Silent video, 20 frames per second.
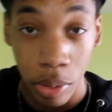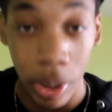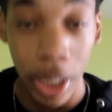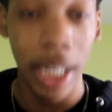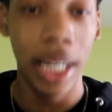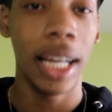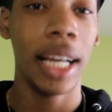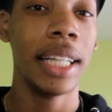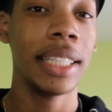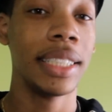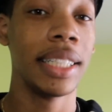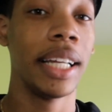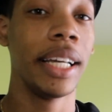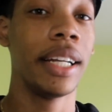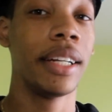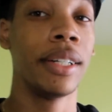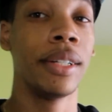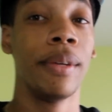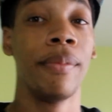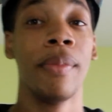Three days
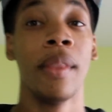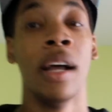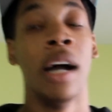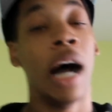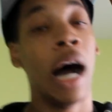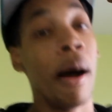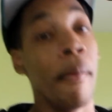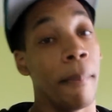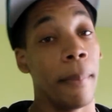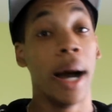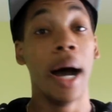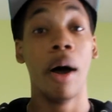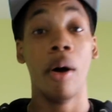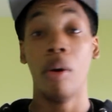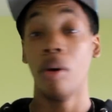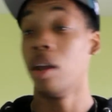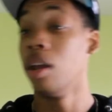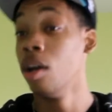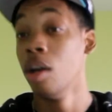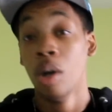later, I'm
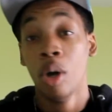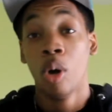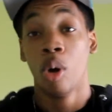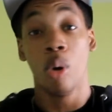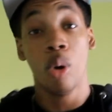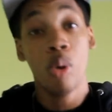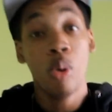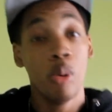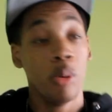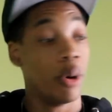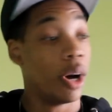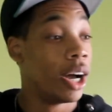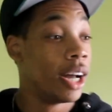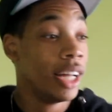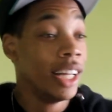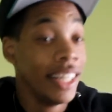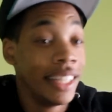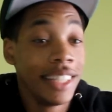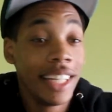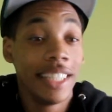out. Ooh,
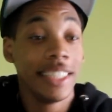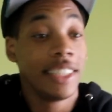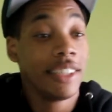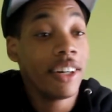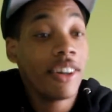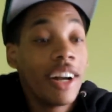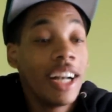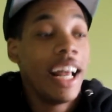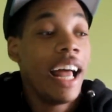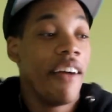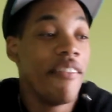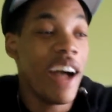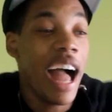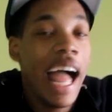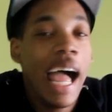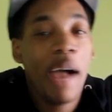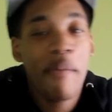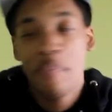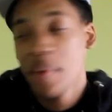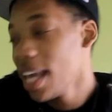Lindsey, you're gonna have a
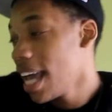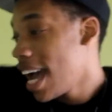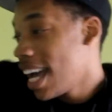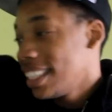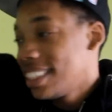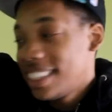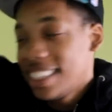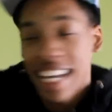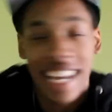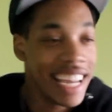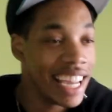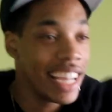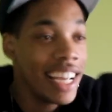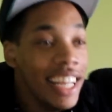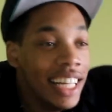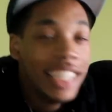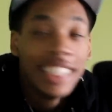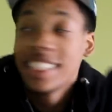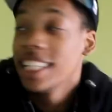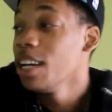happy ass day.
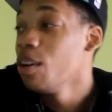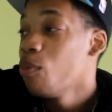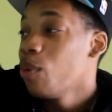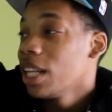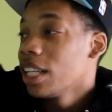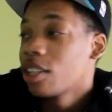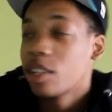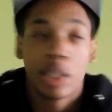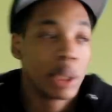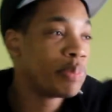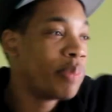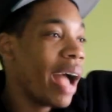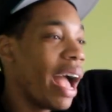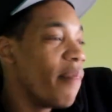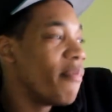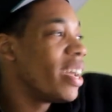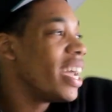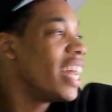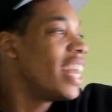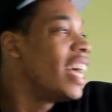Gee Willikers,
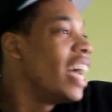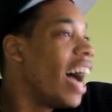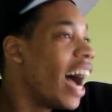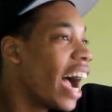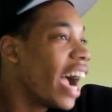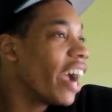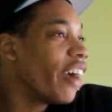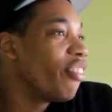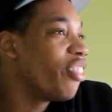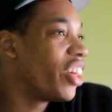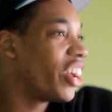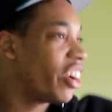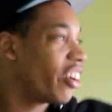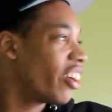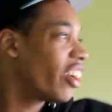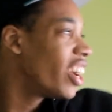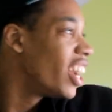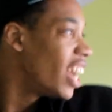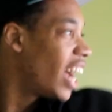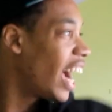Batman. Hi
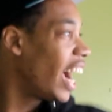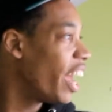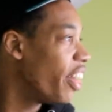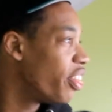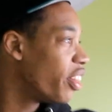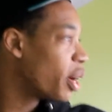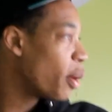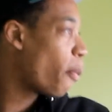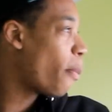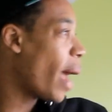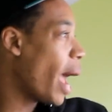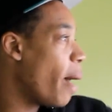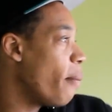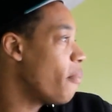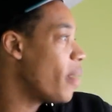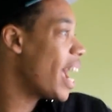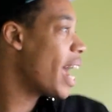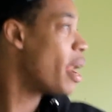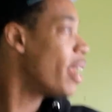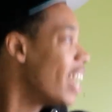there. Hi there,
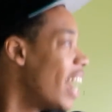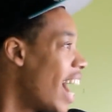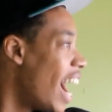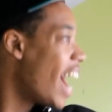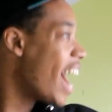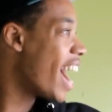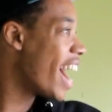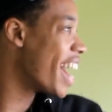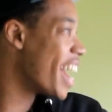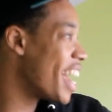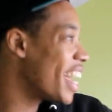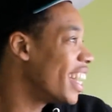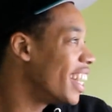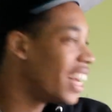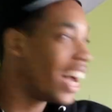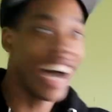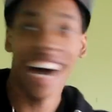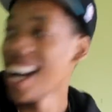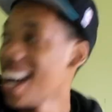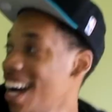Batman. Hi.
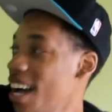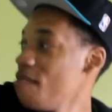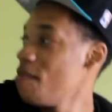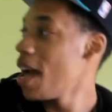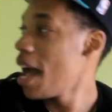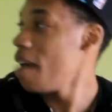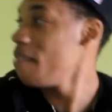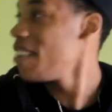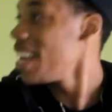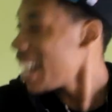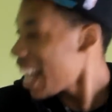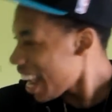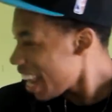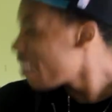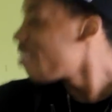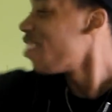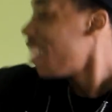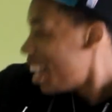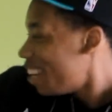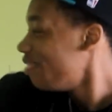Hi, Batman.
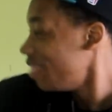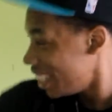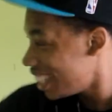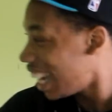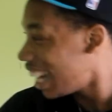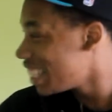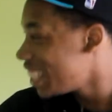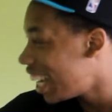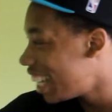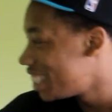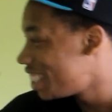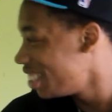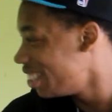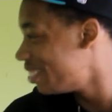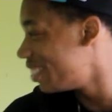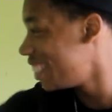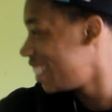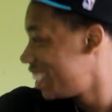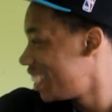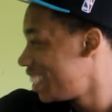Hi, Robin. How y'all doing